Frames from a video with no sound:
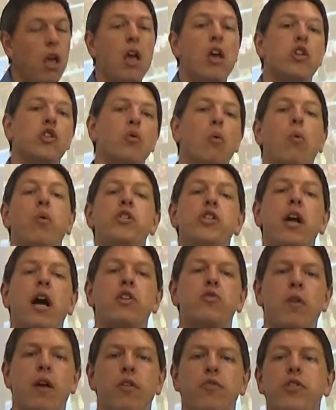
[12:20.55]
So what would you
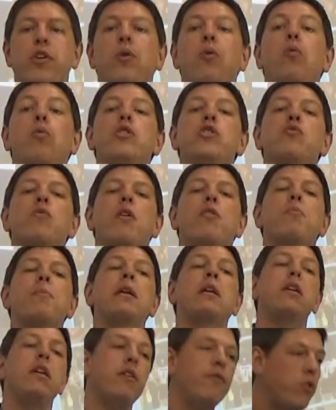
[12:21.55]
guys rather do? Would you rather me
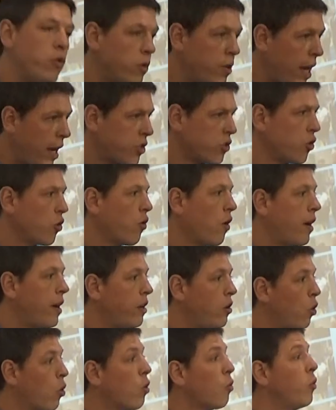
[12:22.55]
give you the extra
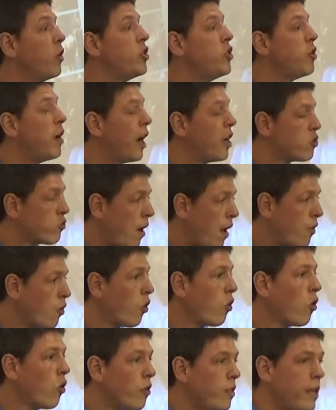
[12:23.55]
credit, or would you guys rather
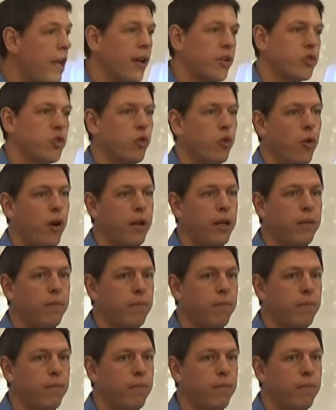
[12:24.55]
earn the extra credit?